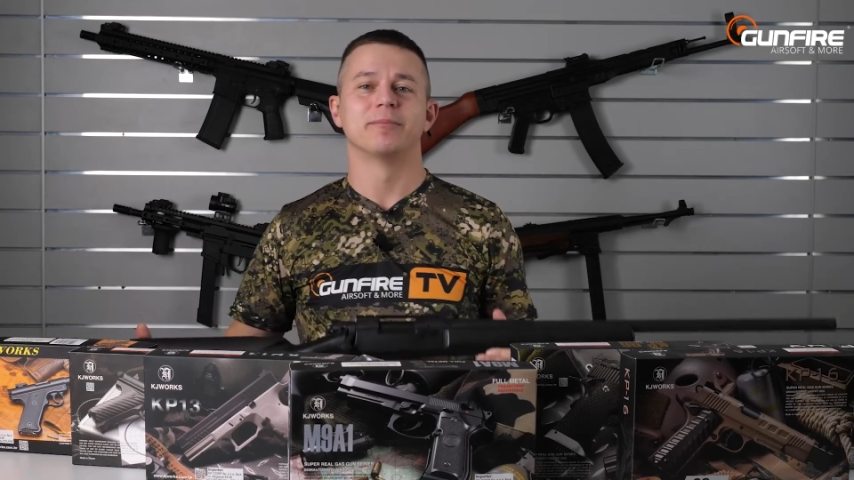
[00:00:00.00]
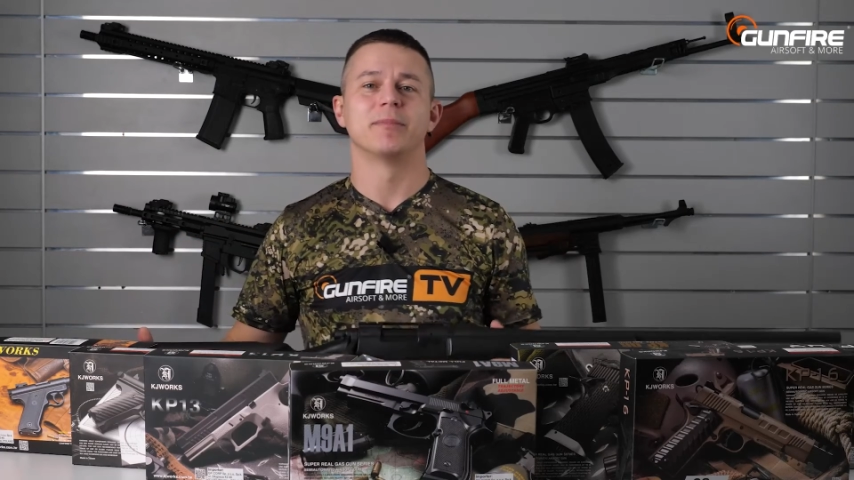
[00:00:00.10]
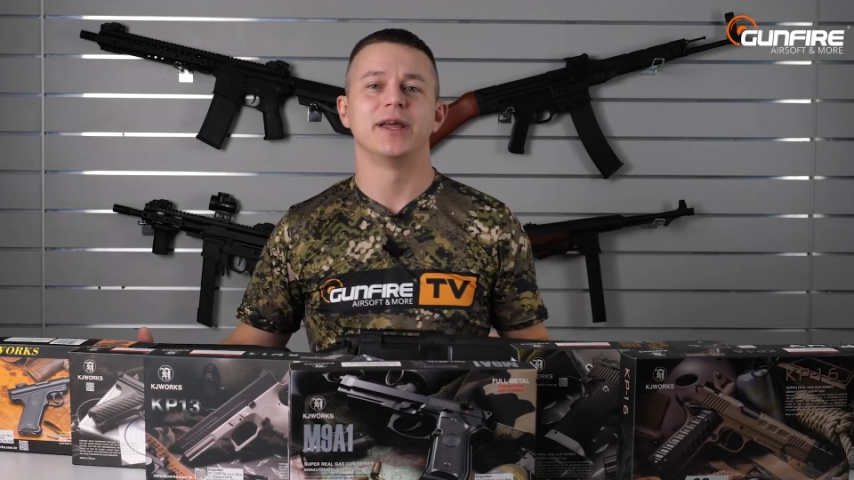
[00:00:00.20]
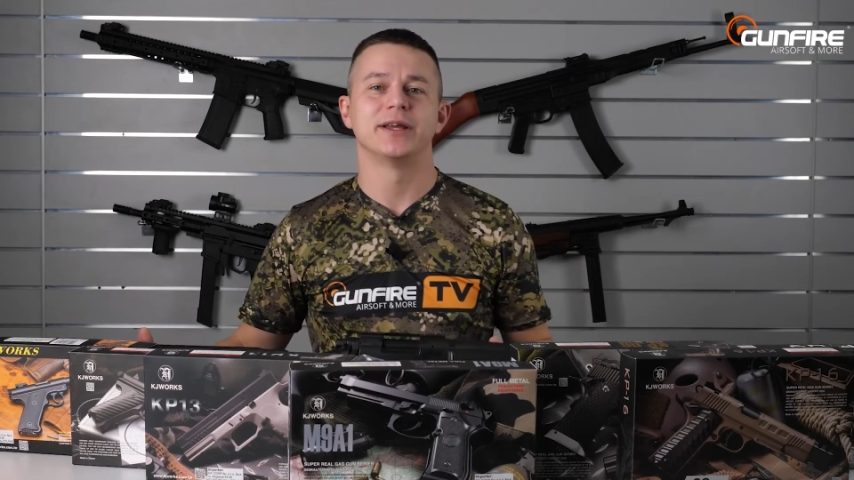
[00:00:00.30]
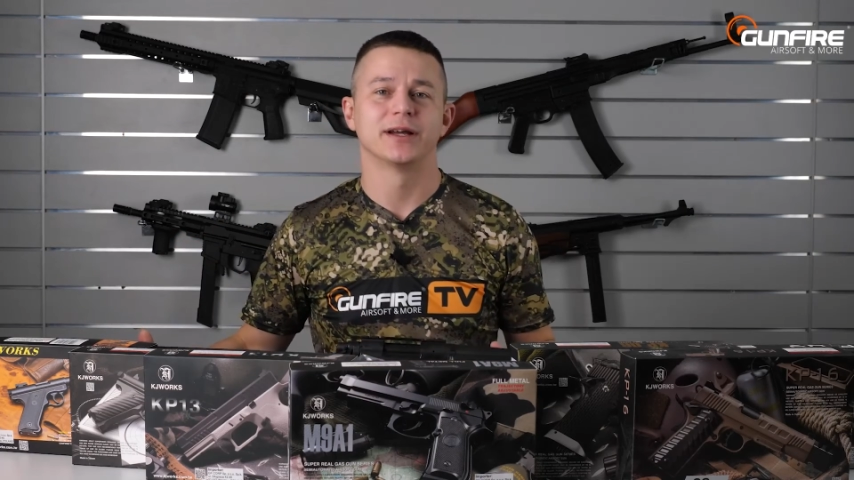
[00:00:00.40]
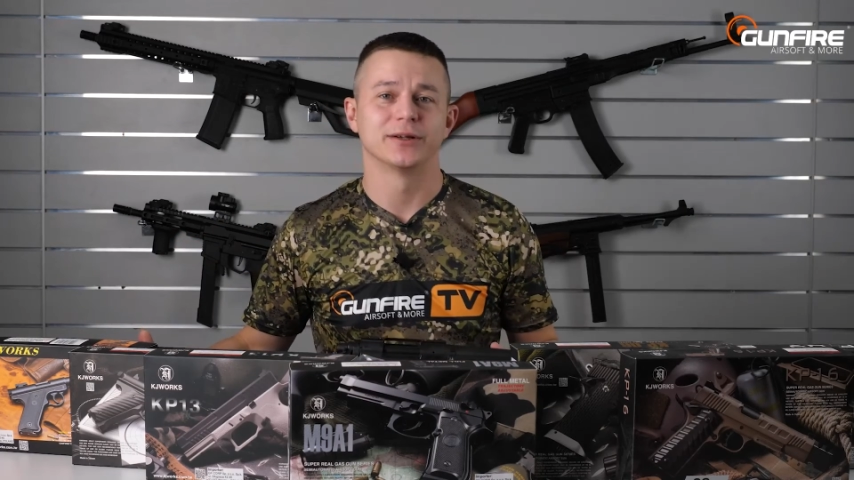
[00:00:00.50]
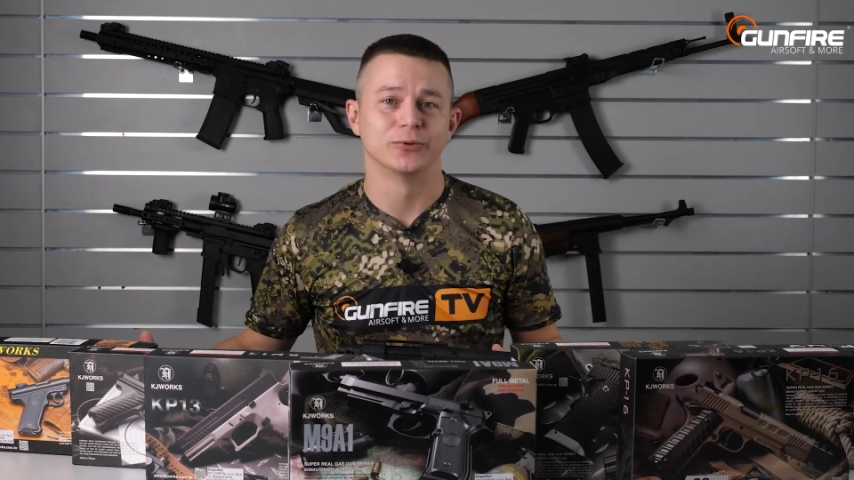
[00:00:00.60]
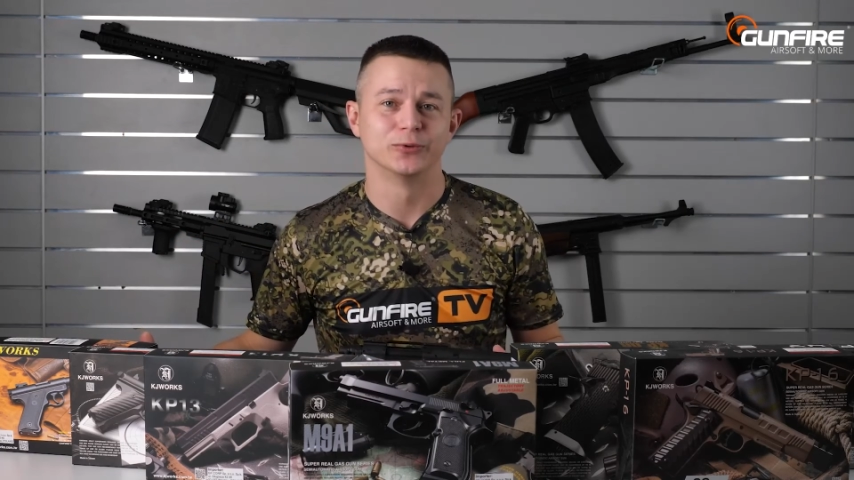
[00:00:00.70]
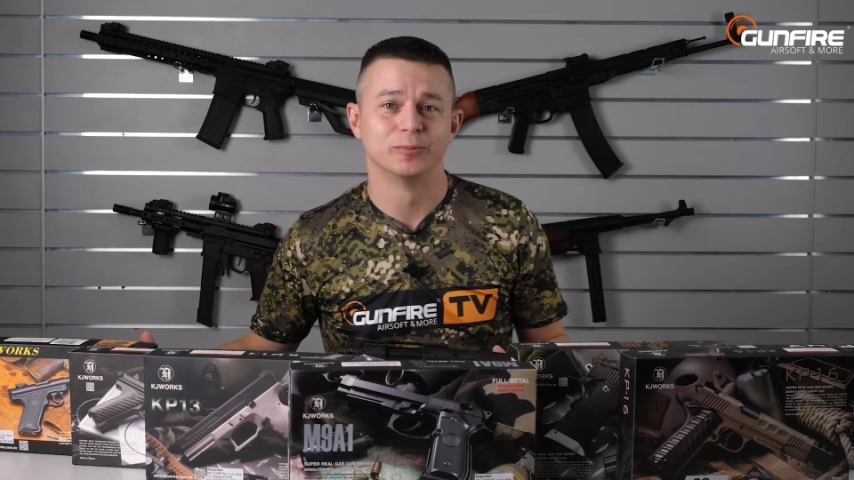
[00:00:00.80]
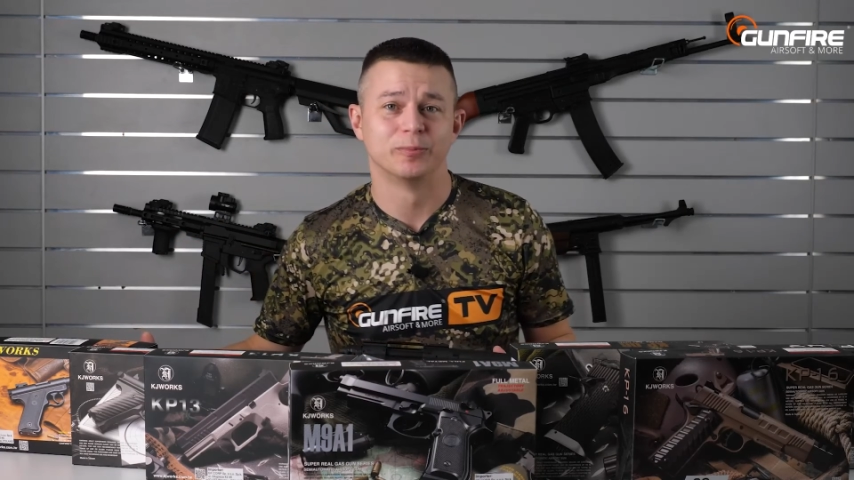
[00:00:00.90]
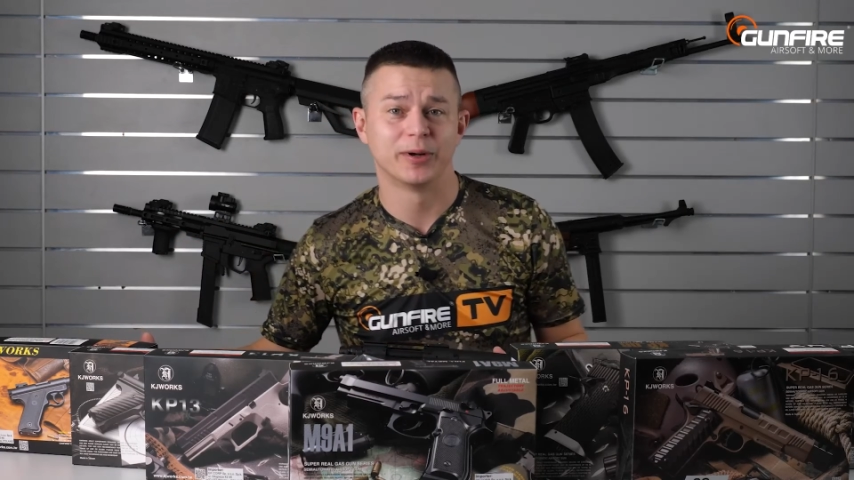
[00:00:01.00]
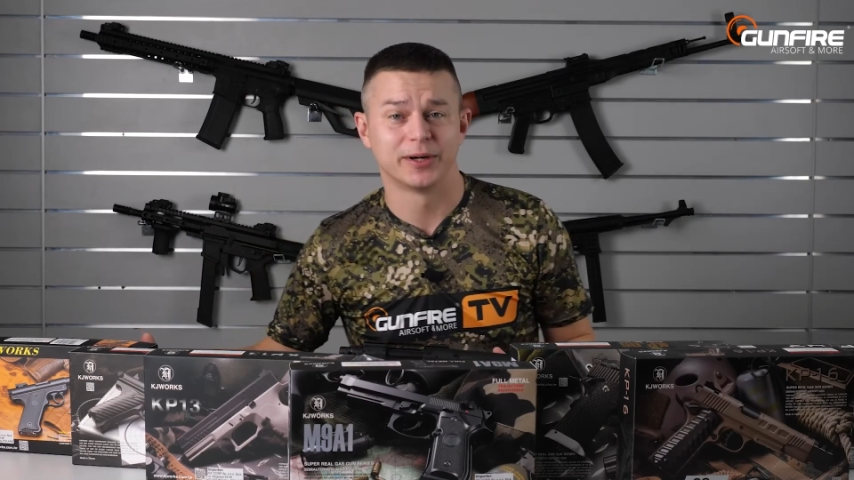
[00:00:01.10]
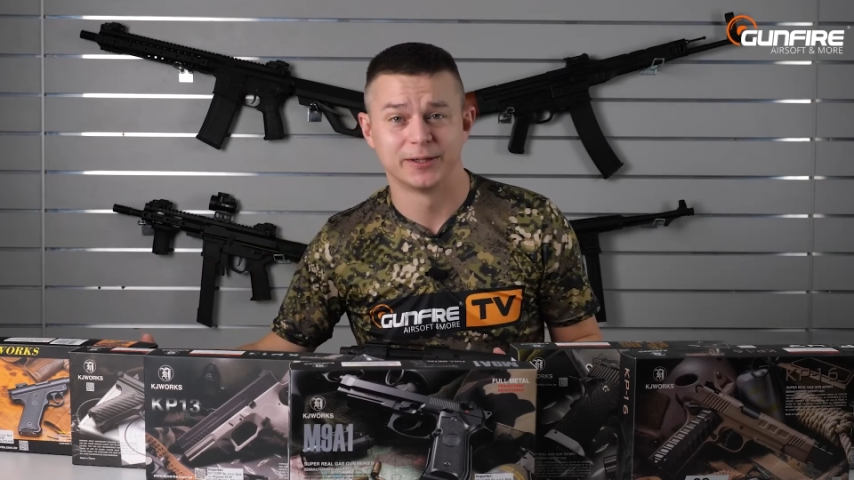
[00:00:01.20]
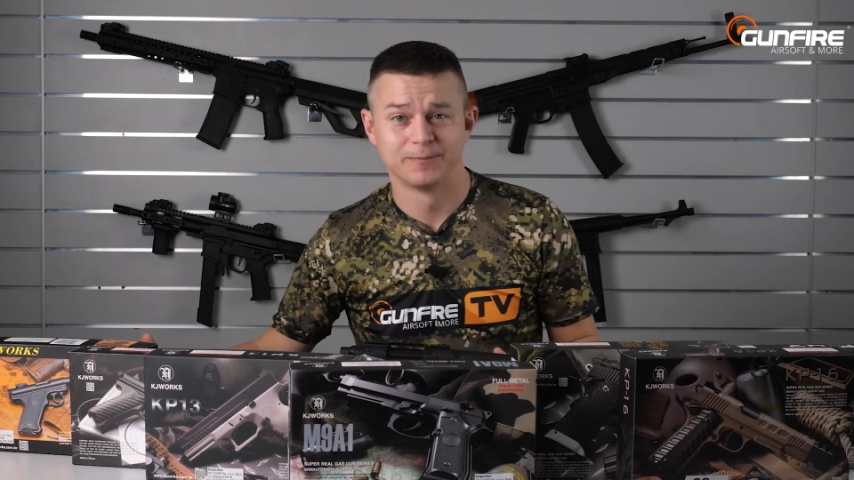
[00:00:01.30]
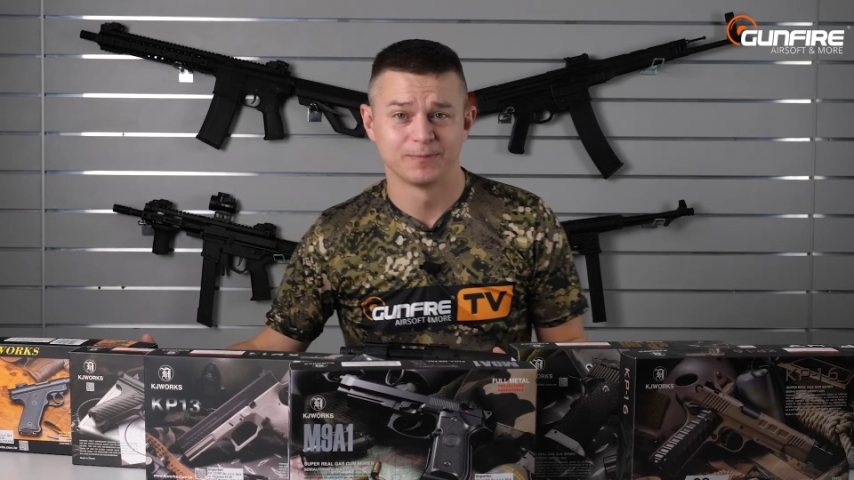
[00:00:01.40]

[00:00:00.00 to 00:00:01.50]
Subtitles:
make a good pair.